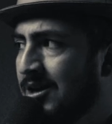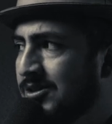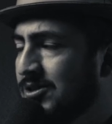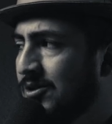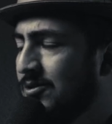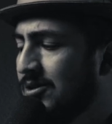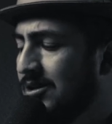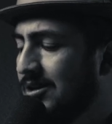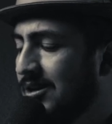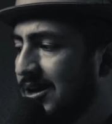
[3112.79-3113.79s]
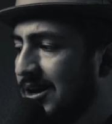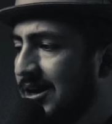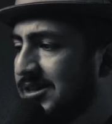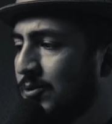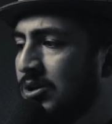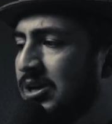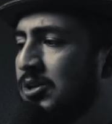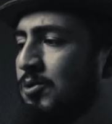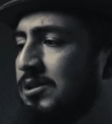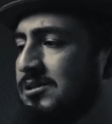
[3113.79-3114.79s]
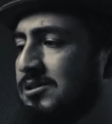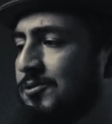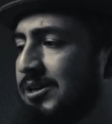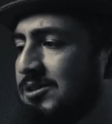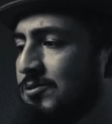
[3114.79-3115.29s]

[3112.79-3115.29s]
So it's like, what do you do in these situations